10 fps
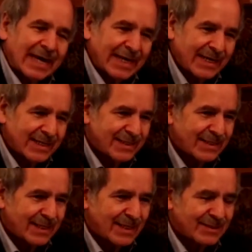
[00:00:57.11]

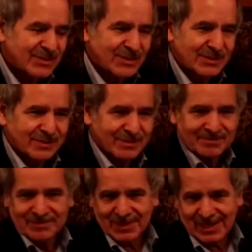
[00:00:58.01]
and she's
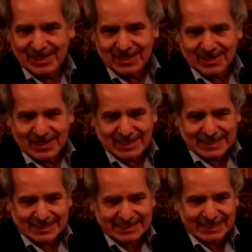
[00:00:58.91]

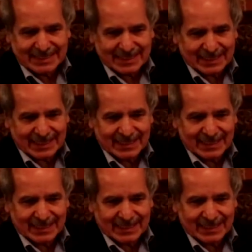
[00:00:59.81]
saying that